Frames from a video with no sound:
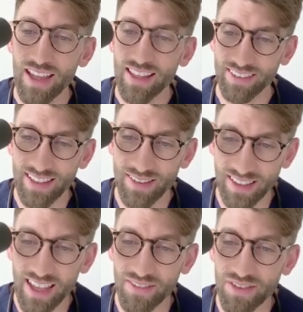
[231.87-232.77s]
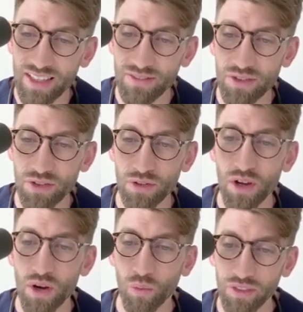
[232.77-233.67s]
it gives you
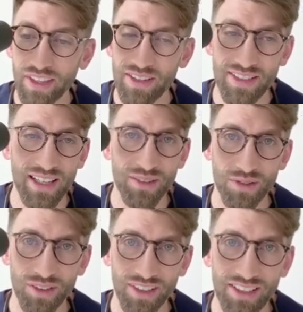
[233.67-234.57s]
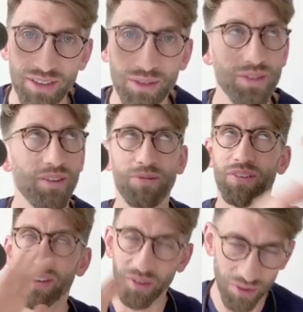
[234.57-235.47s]
1,892. So we've gone
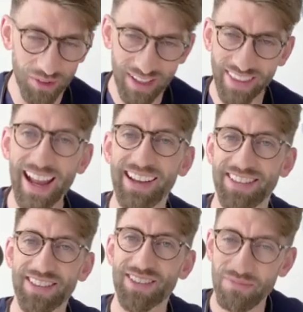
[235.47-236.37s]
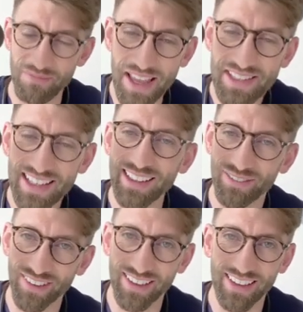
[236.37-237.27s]
all around the houses to basically
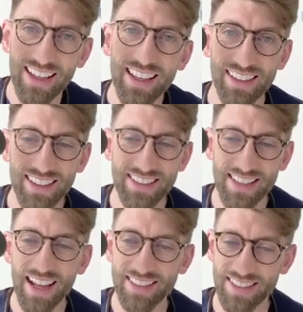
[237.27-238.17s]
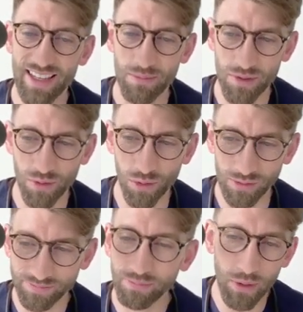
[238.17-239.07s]
find the exact same score.
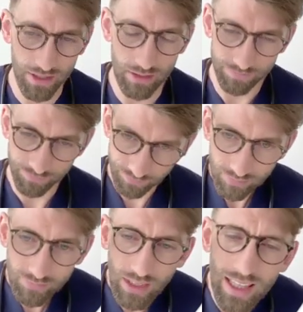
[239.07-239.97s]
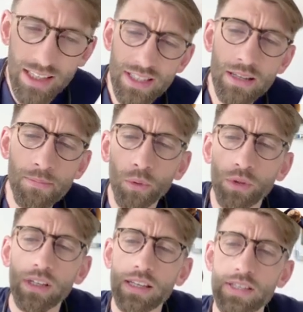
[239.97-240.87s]
But it's important. Like
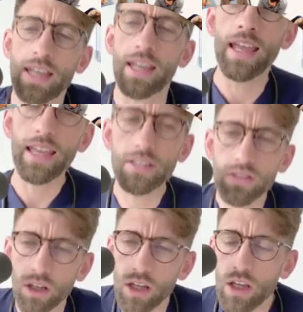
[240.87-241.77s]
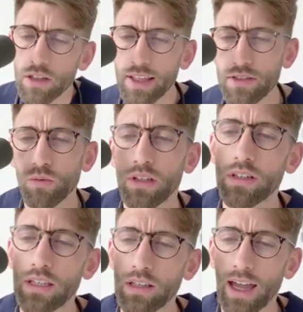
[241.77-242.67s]
I say, it's not, that's why
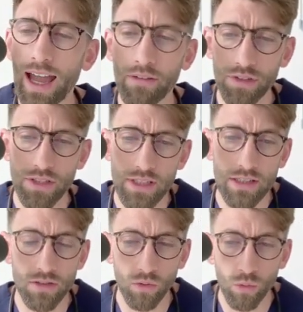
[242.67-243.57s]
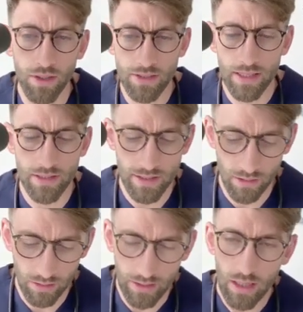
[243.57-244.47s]
looking at averages isn't always
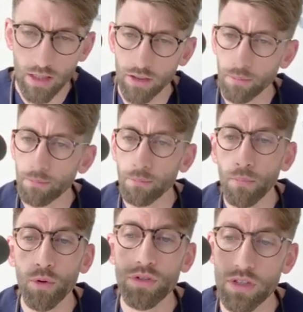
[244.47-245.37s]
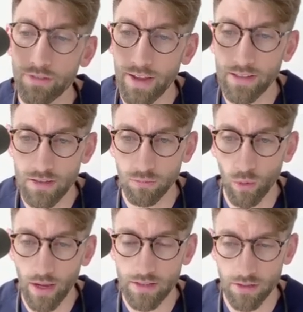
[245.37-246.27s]
necessarily the most effective
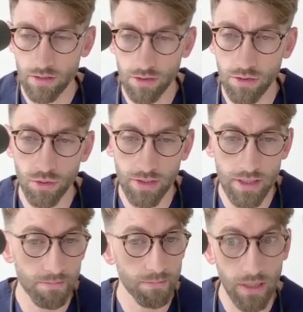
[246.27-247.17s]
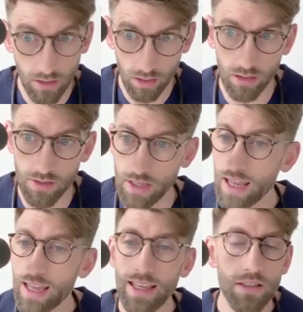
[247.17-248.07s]
way to do this, because
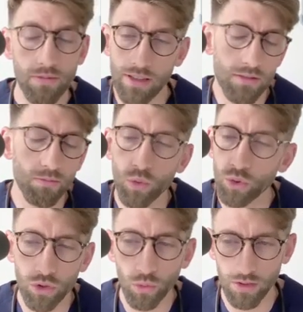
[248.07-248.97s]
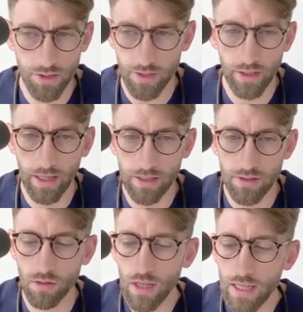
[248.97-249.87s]
it's more nuanced than that. So
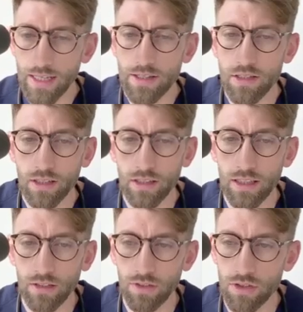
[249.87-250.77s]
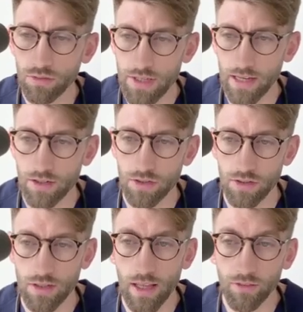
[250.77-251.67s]
let's look at the individual sections.
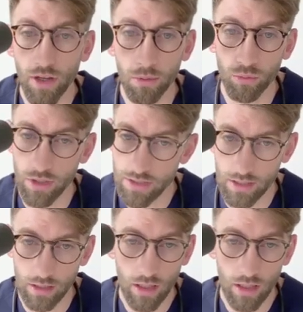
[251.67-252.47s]
Now, verbal reasoning,